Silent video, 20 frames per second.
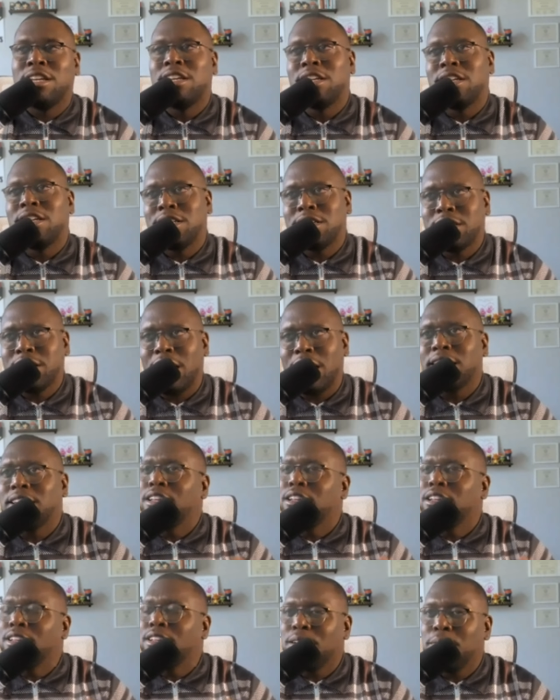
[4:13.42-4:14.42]
tech,
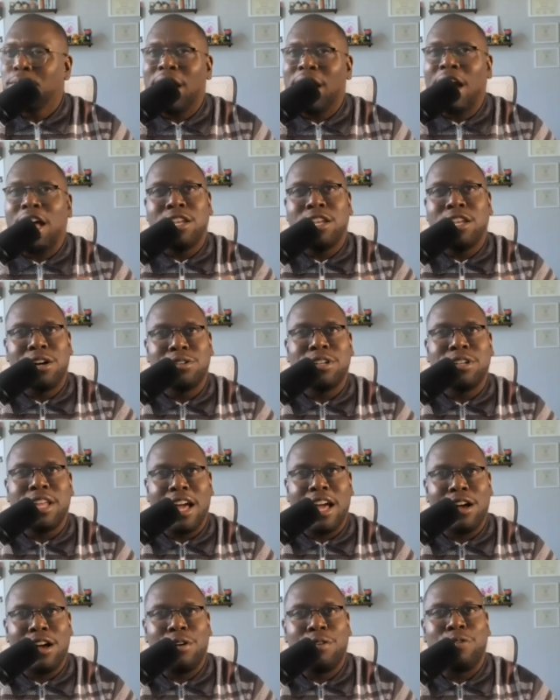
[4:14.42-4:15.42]
but I know now
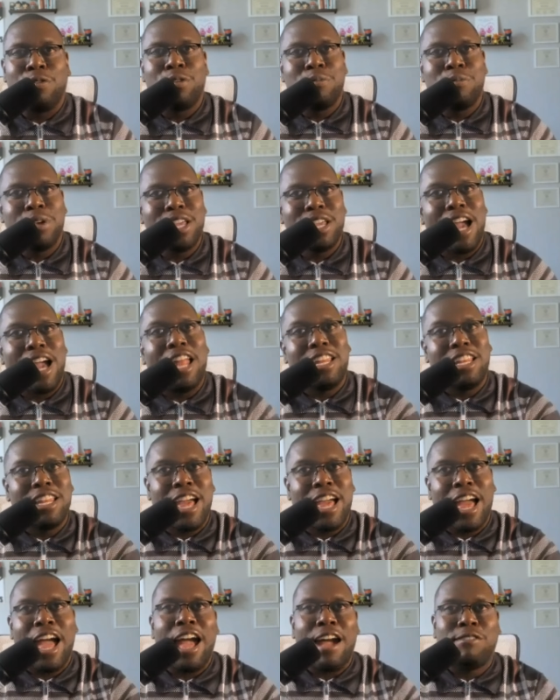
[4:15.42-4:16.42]
for me, I need to
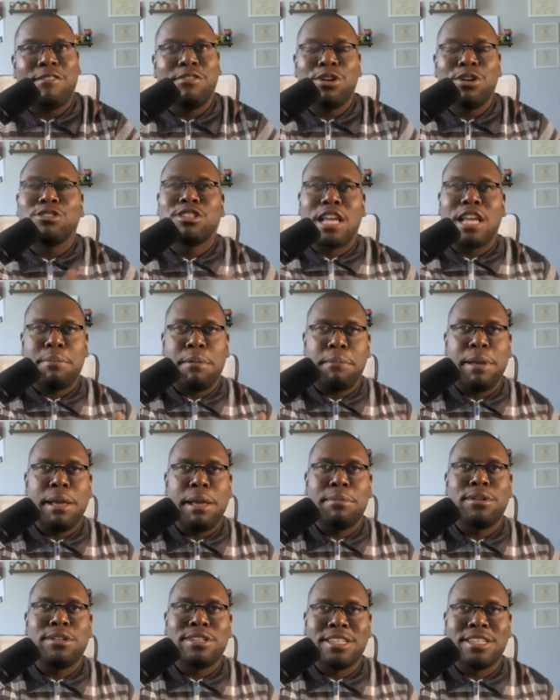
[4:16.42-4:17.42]
have those type of people
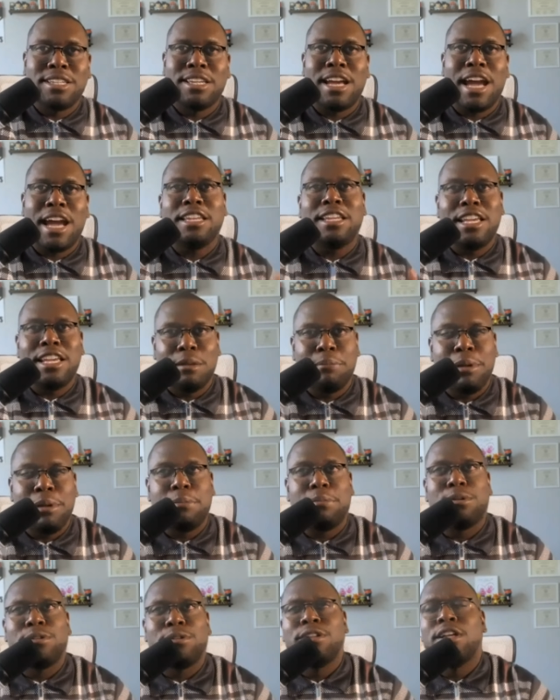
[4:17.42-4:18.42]
in there. I need the people
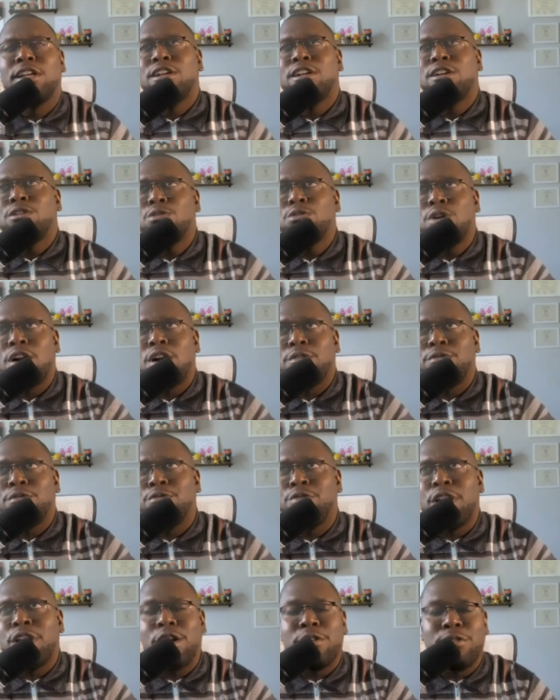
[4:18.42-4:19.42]
who are
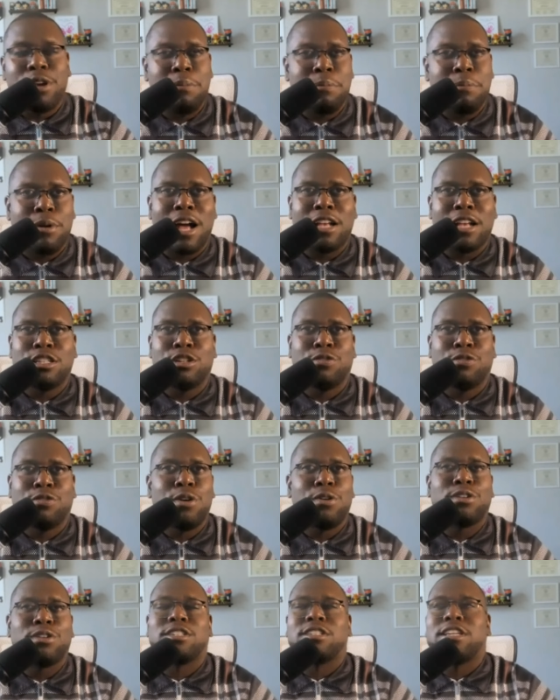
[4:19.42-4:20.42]
very process focused.
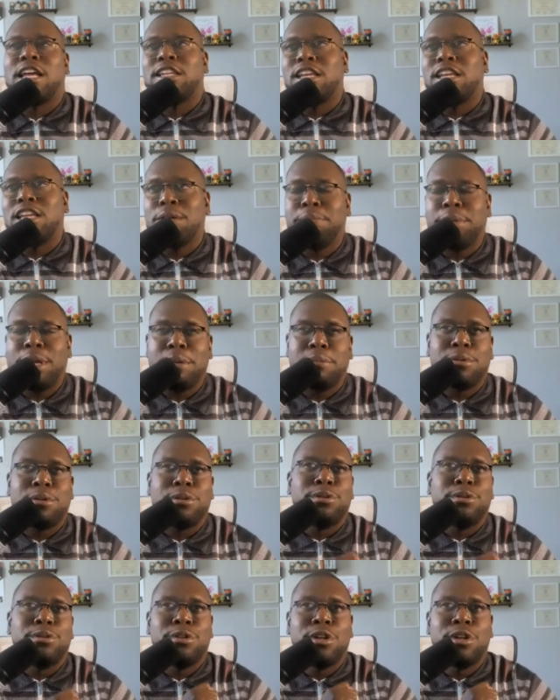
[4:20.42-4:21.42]
need the people
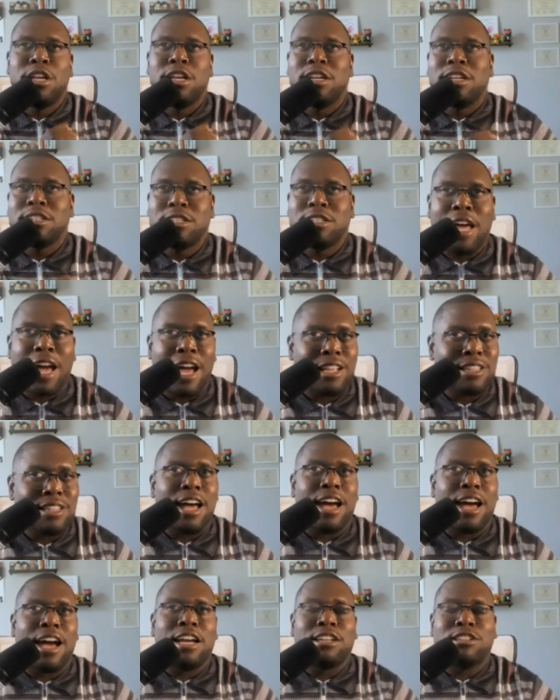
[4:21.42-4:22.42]
who dot the
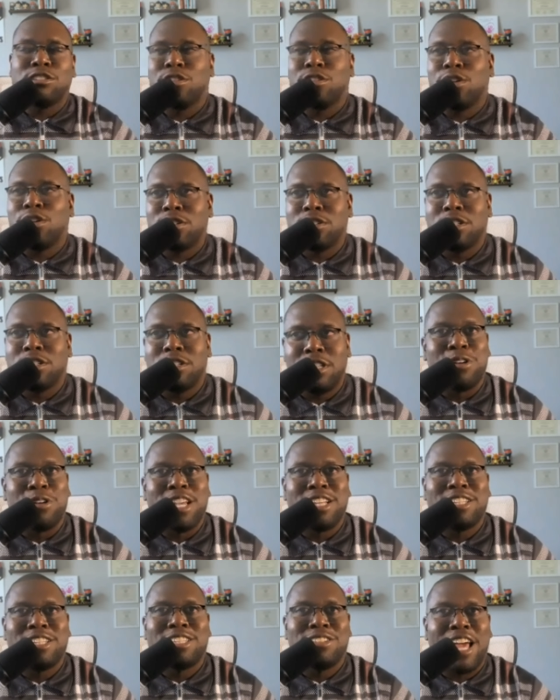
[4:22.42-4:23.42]
I's and cross the T's. So
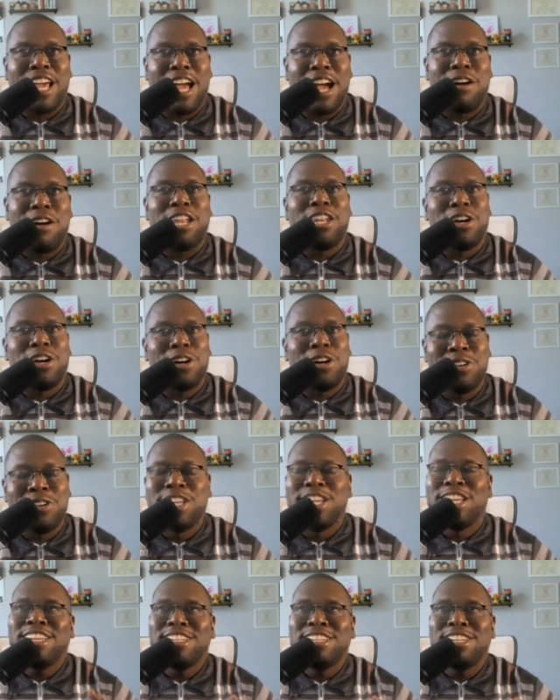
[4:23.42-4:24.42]
now I know,
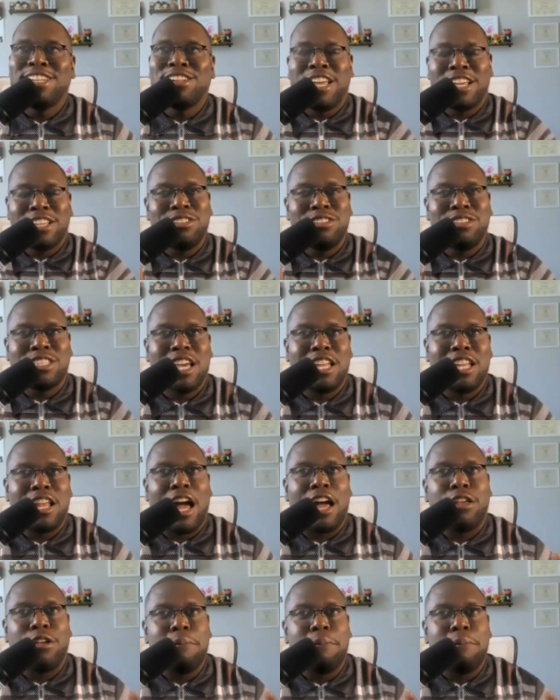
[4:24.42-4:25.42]
like you said, how you
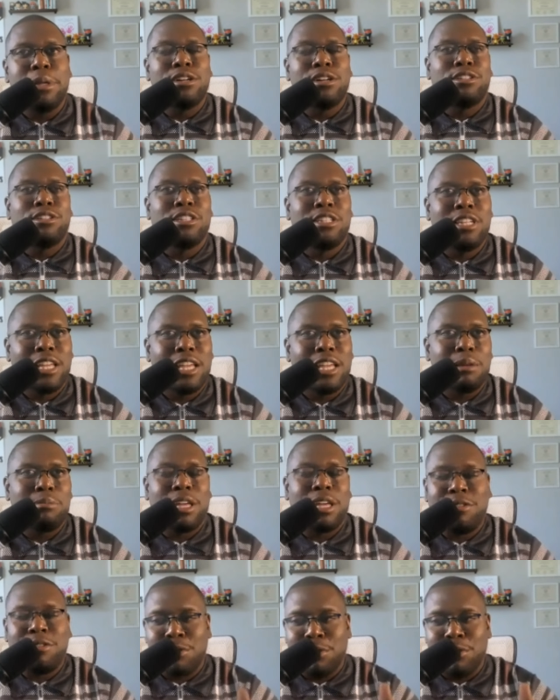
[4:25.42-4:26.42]
build your team. Like even
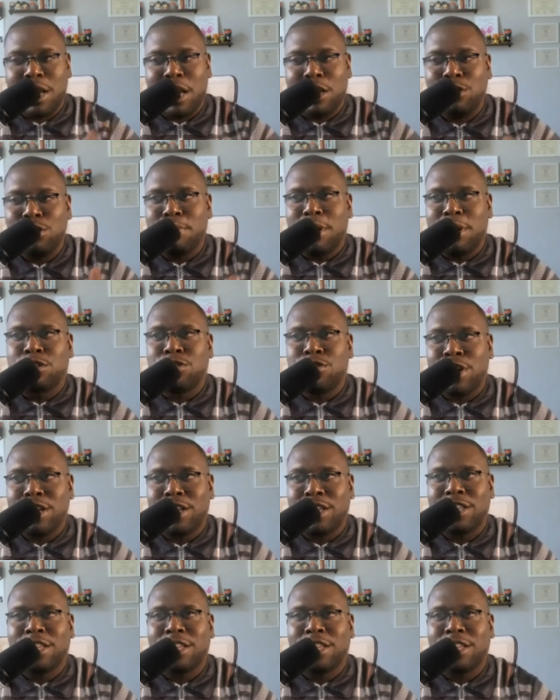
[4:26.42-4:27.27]
when I do my training,